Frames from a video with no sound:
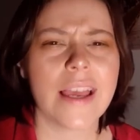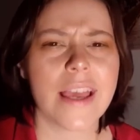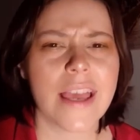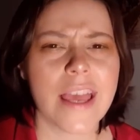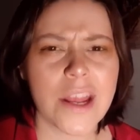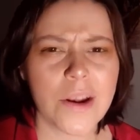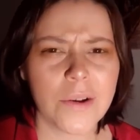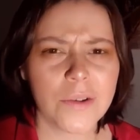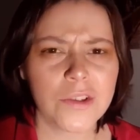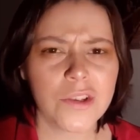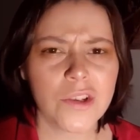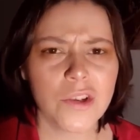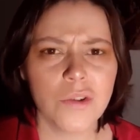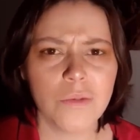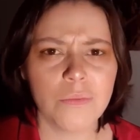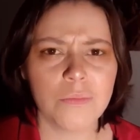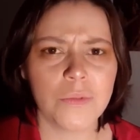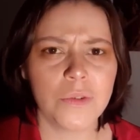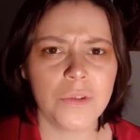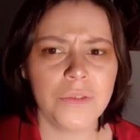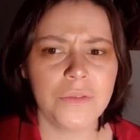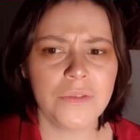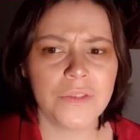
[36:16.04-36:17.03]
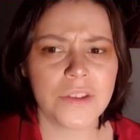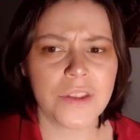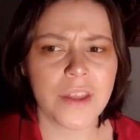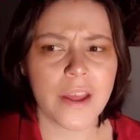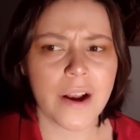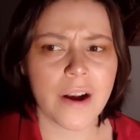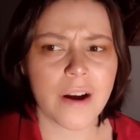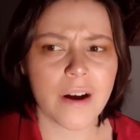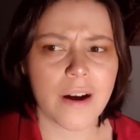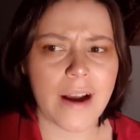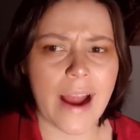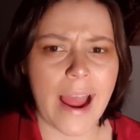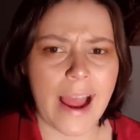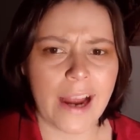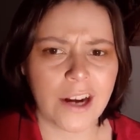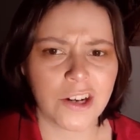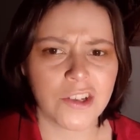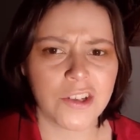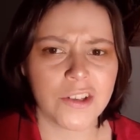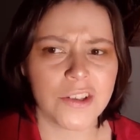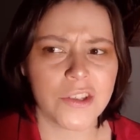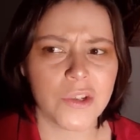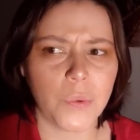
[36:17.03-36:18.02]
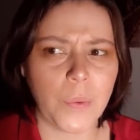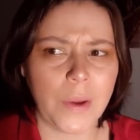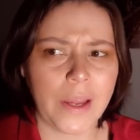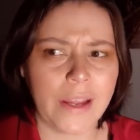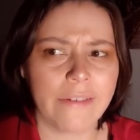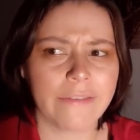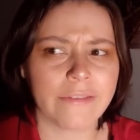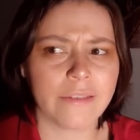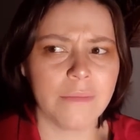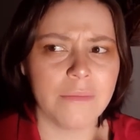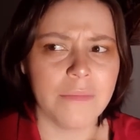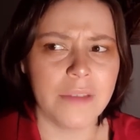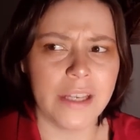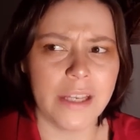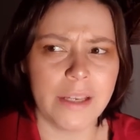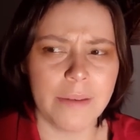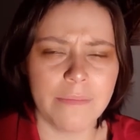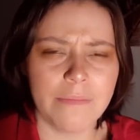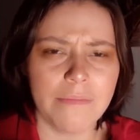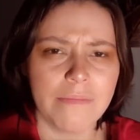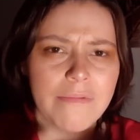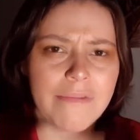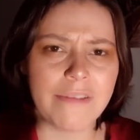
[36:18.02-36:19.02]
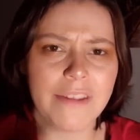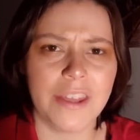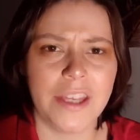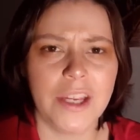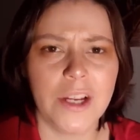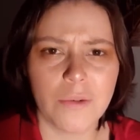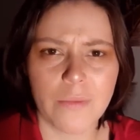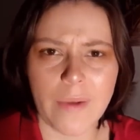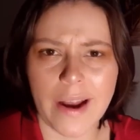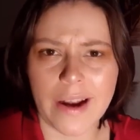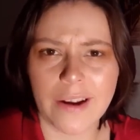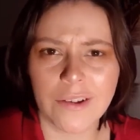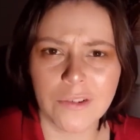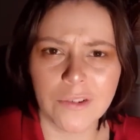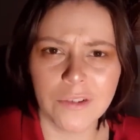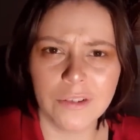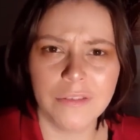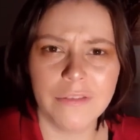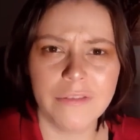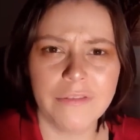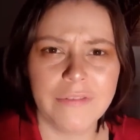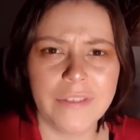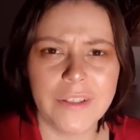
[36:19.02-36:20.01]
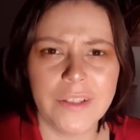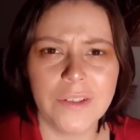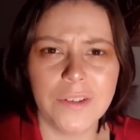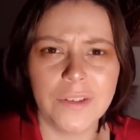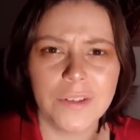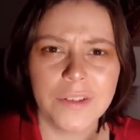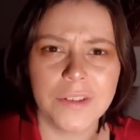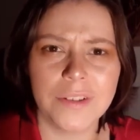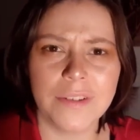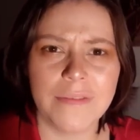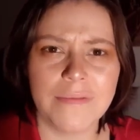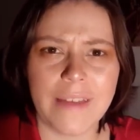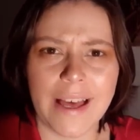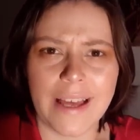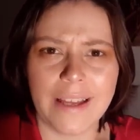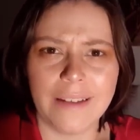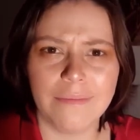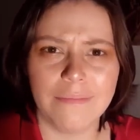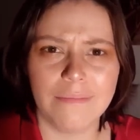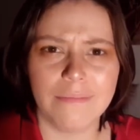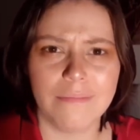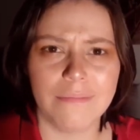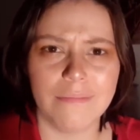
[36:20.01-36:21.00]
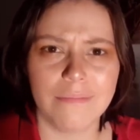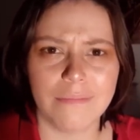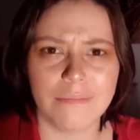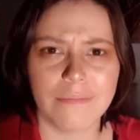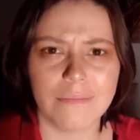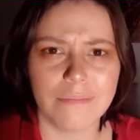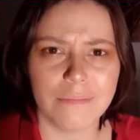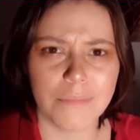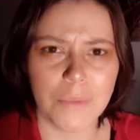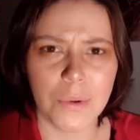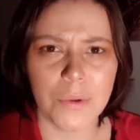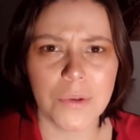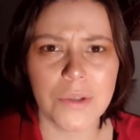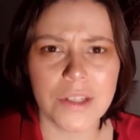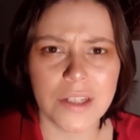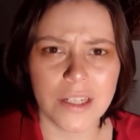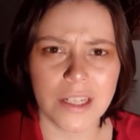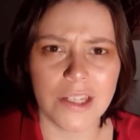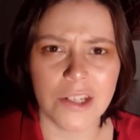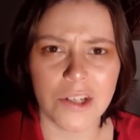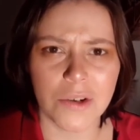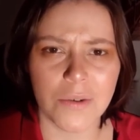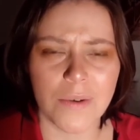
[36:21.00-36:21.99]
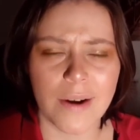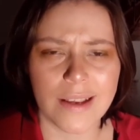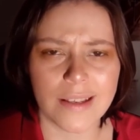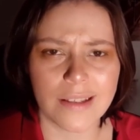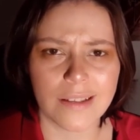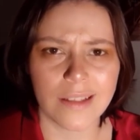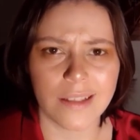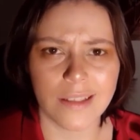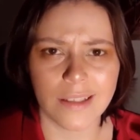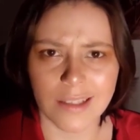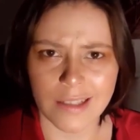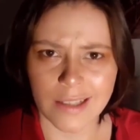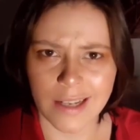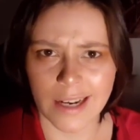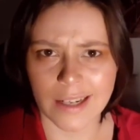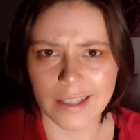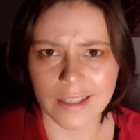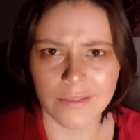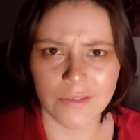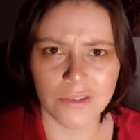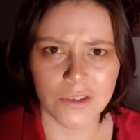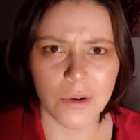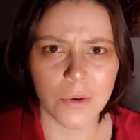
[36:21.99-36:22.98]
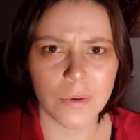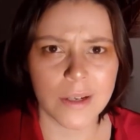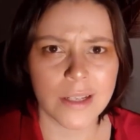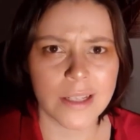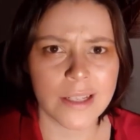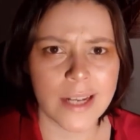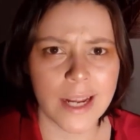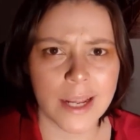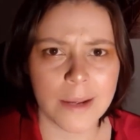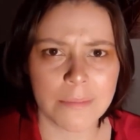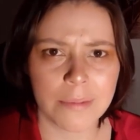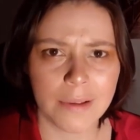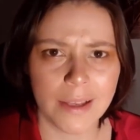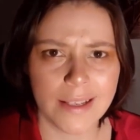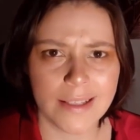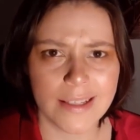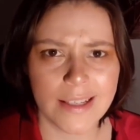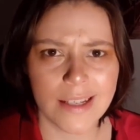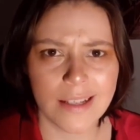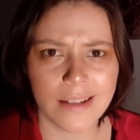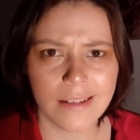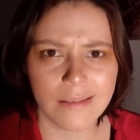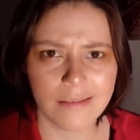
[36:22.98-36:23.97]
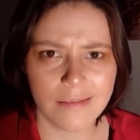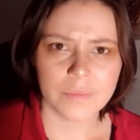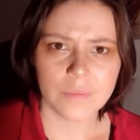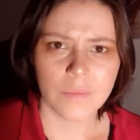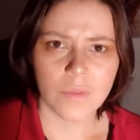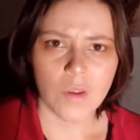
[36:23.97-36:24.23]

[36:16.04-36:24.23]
It also moves their actions away from the theoretical fields that most interesting detective stories take place in.